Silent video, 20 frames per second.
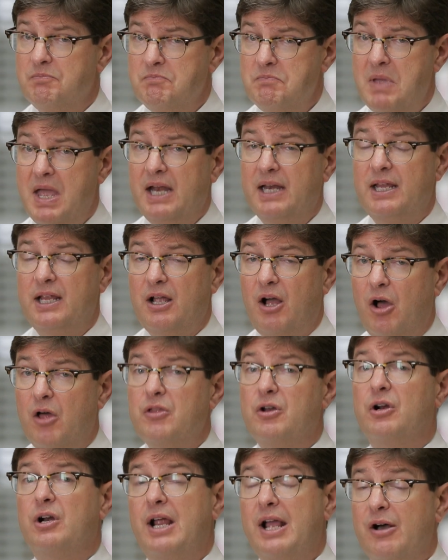many
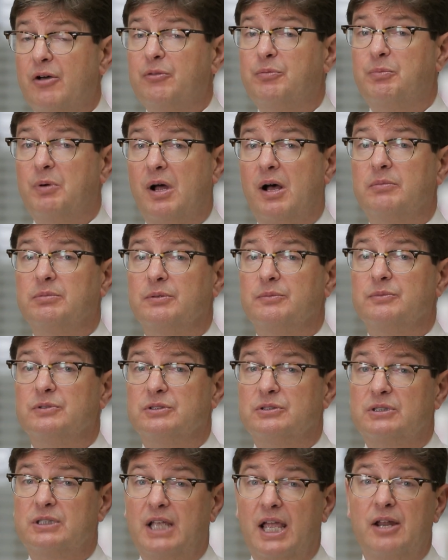other health
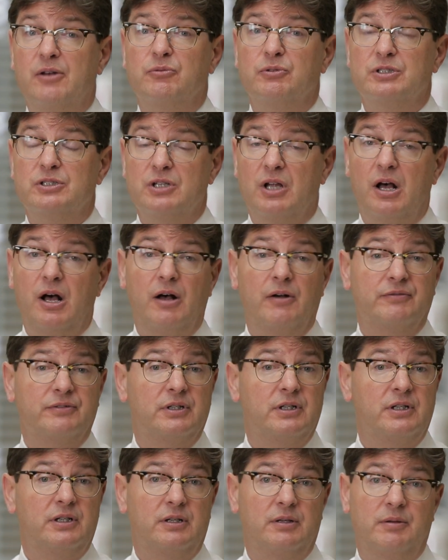problems can resolve.
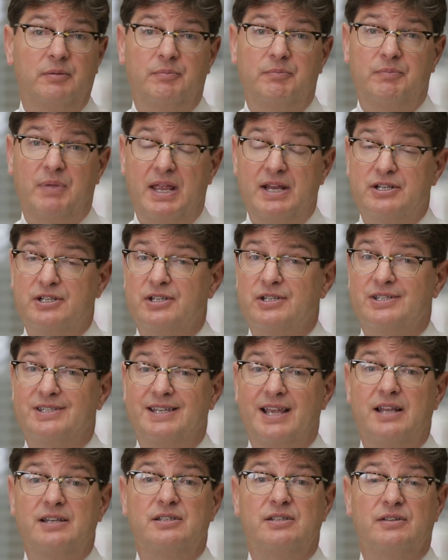The patient's
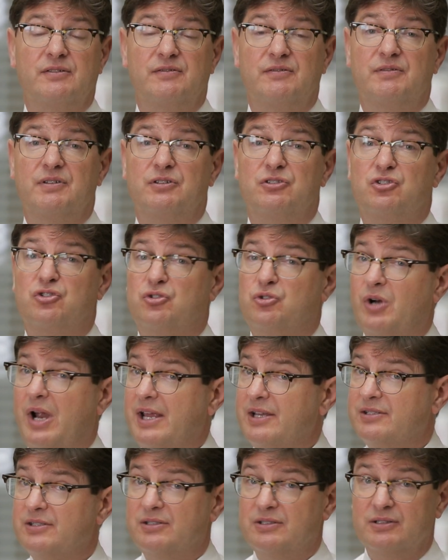sense of
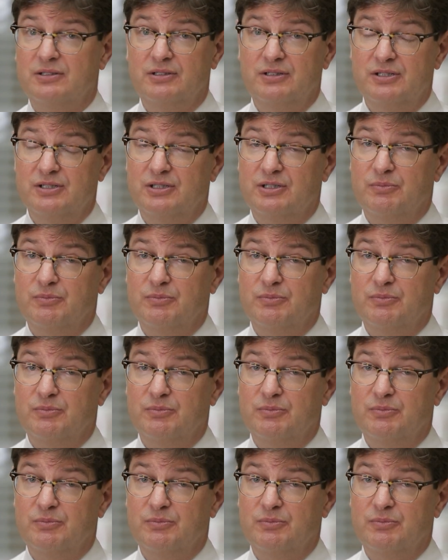stress is